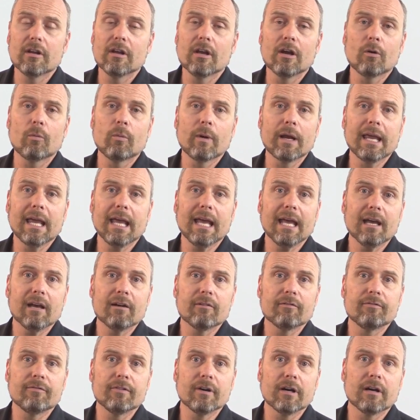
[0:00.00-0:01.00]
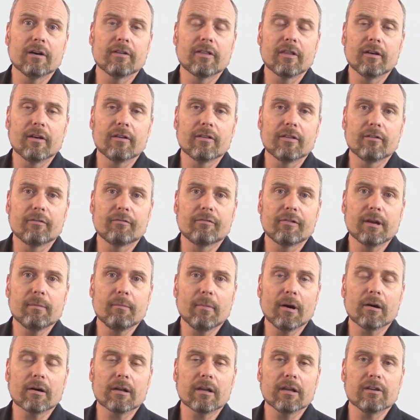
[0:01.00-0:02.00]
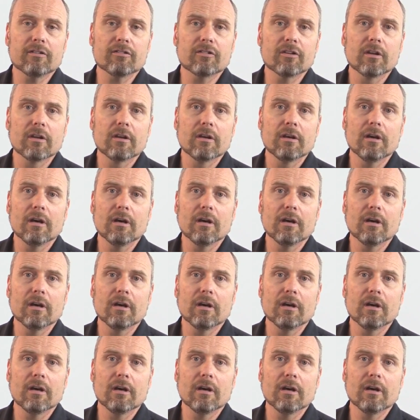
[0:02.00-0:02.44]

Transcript: we have the free market